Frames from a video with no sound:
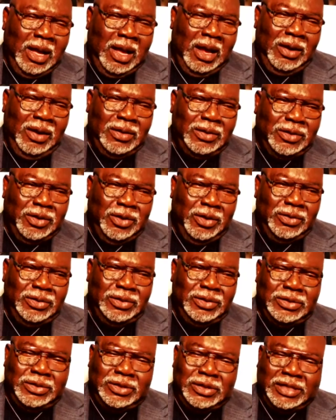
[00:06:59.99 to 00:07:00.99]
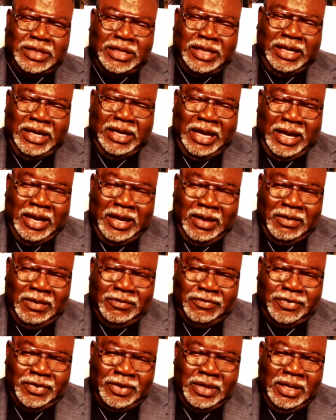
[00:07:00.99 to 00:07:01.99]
Iron Curtain to Kiev